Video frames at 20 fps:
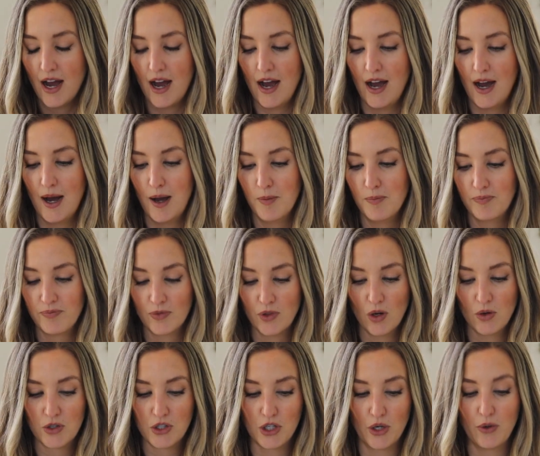Um,
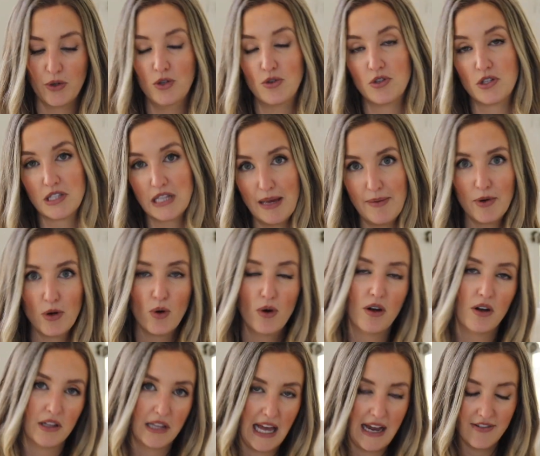so it uses lemon
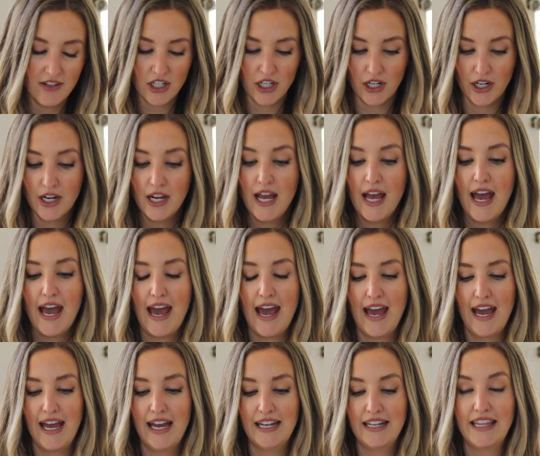oil and lavender,
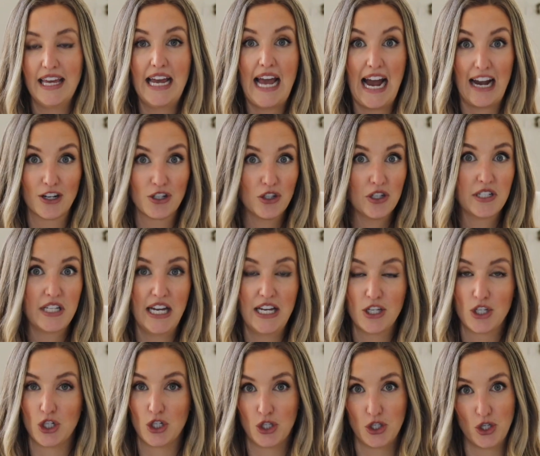and they actually
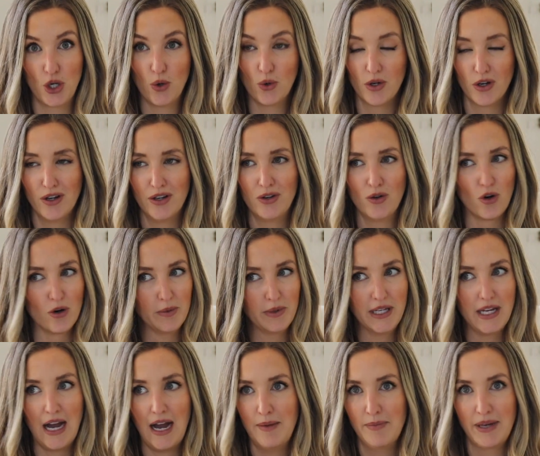taste so good.
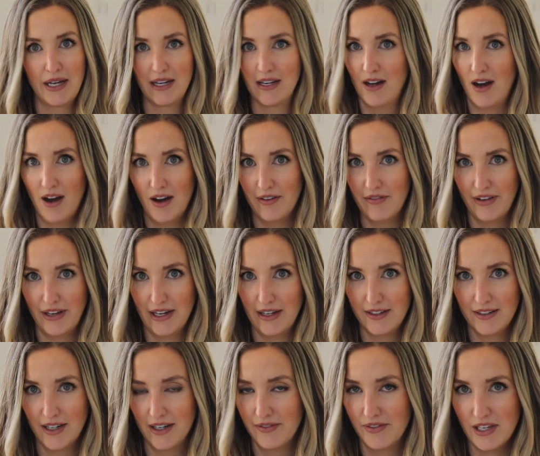Normally, I'm like not a
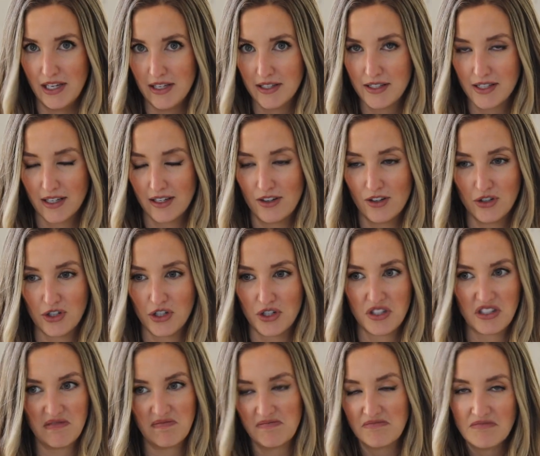fan of these. Like they're
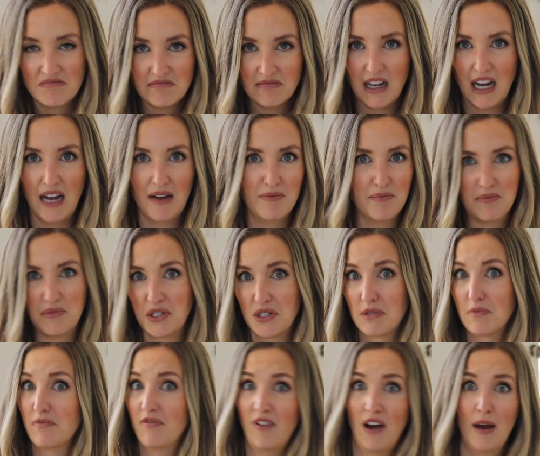just I'm
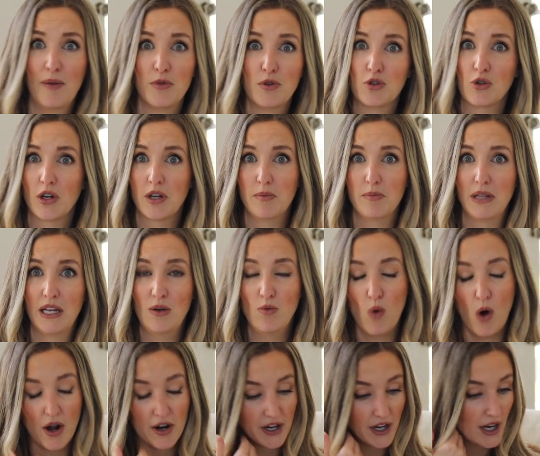just fine with drinking plain
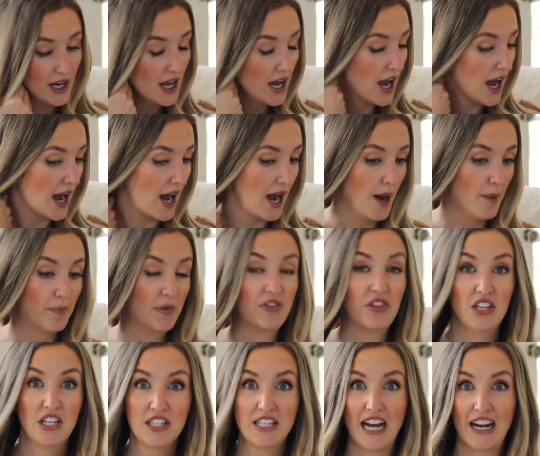water. Um, but
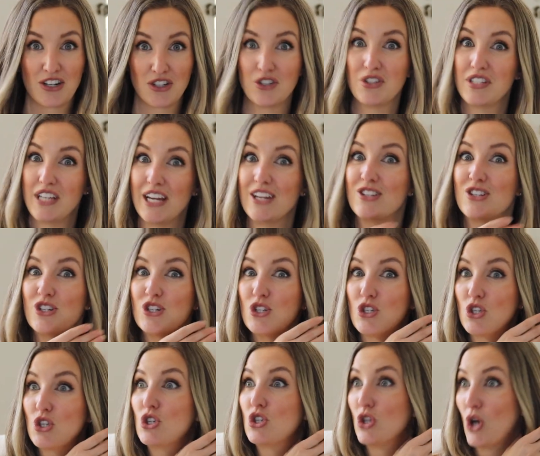these actually taste
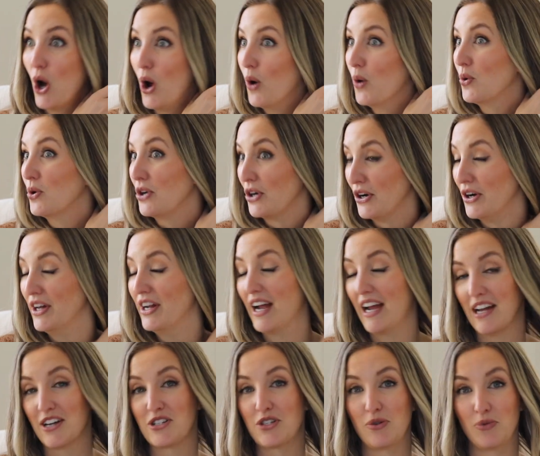so good. I
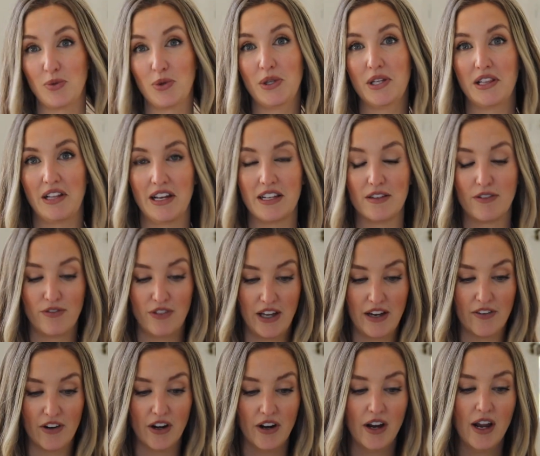actually really like the
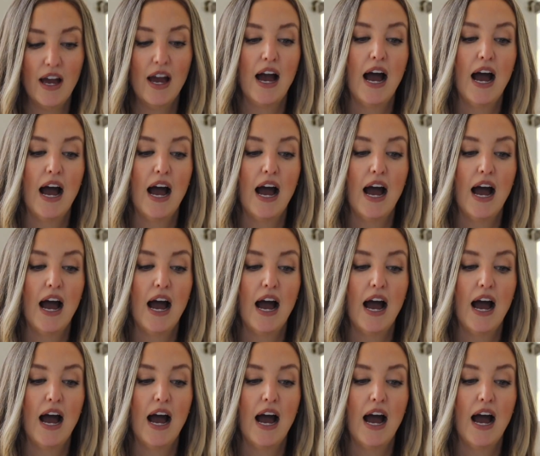flavor.